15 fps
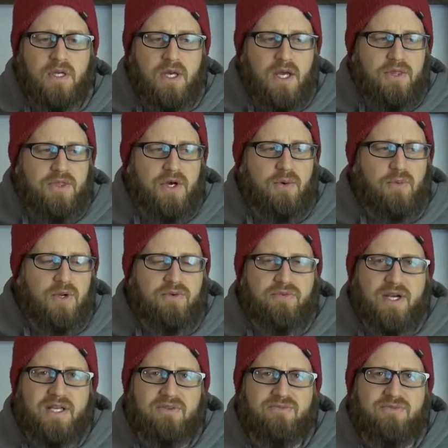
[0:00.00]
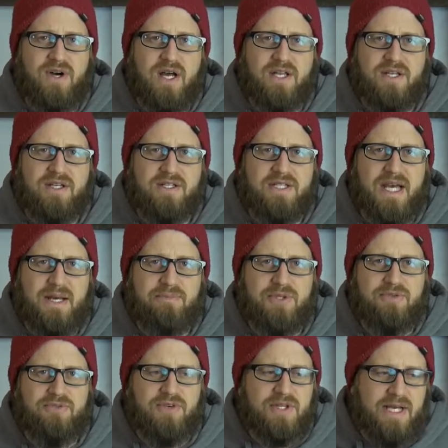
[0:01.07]
I thought, what if I could find an
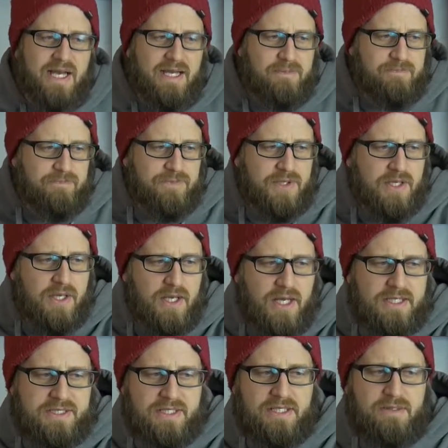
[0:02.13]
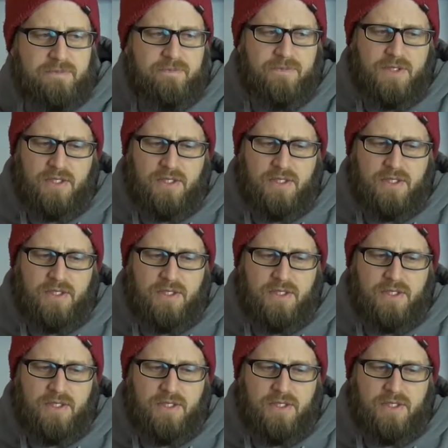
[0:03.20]
adapter for that? And I did.